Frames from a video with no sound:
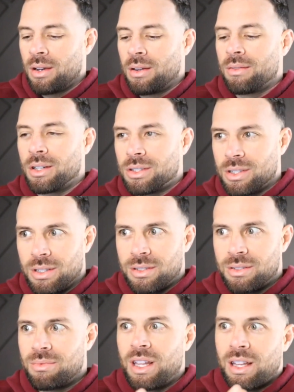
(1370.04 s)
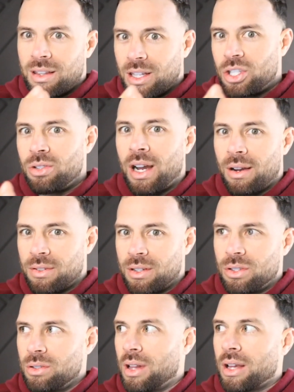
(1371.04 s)
versus thinking that you have to
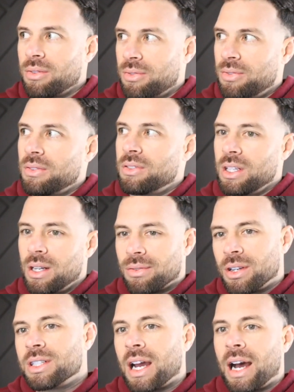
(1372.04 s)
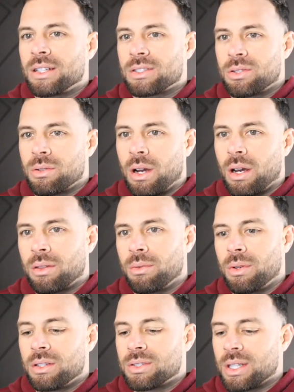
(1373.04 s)
do like 50 different tasks throughout the
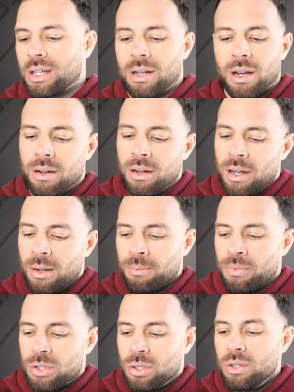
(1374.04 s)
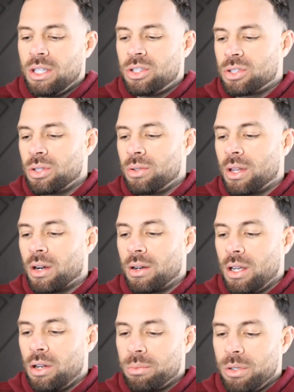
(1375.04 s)
week. It's like, no, do these two that are
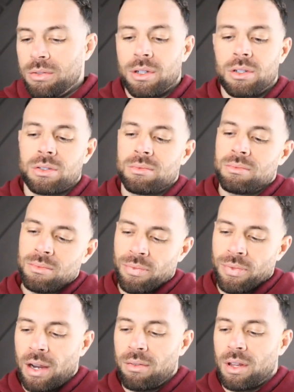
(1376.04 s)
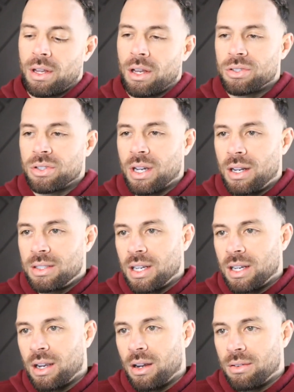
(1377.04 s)
needle movers. Everything else will kind of
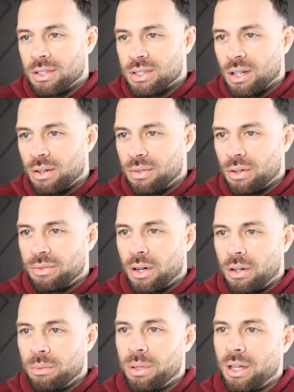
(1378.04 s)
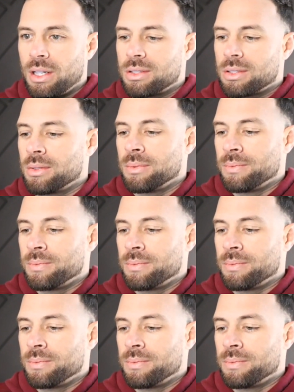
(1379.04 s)
take care of itself. It'll fall in place.